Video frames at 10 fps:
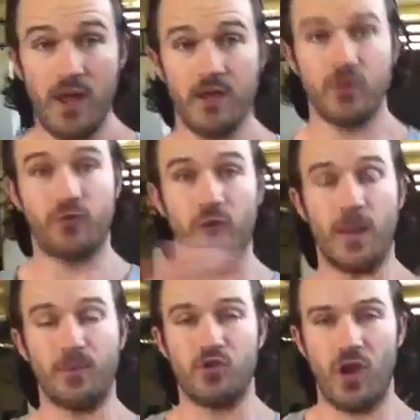raise for
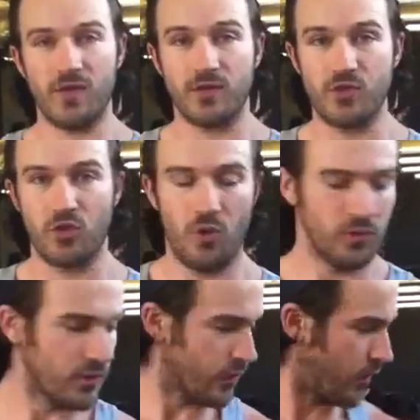the upper chest and
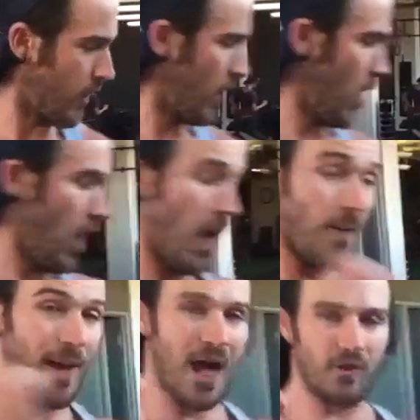shoulders.
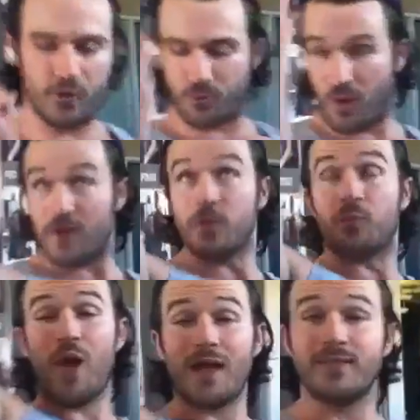Balance
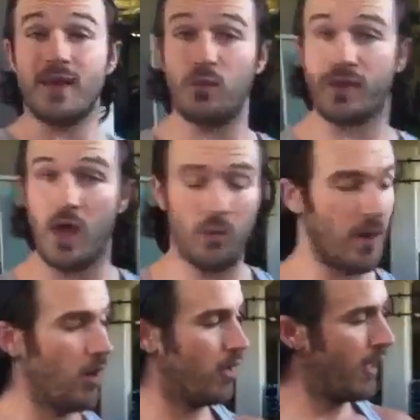press, practice that with a
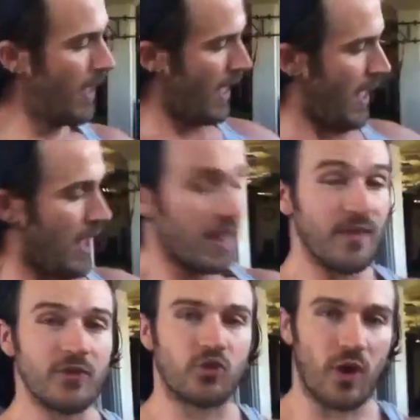kettlebell.
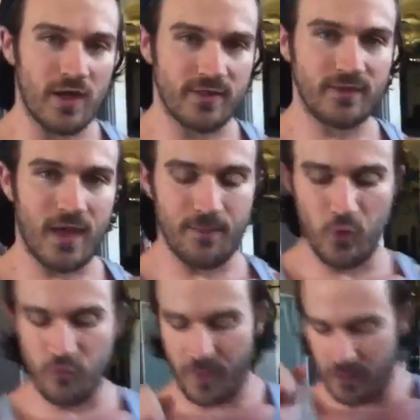And then translate that
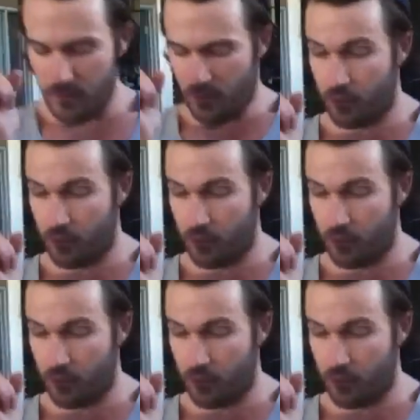movement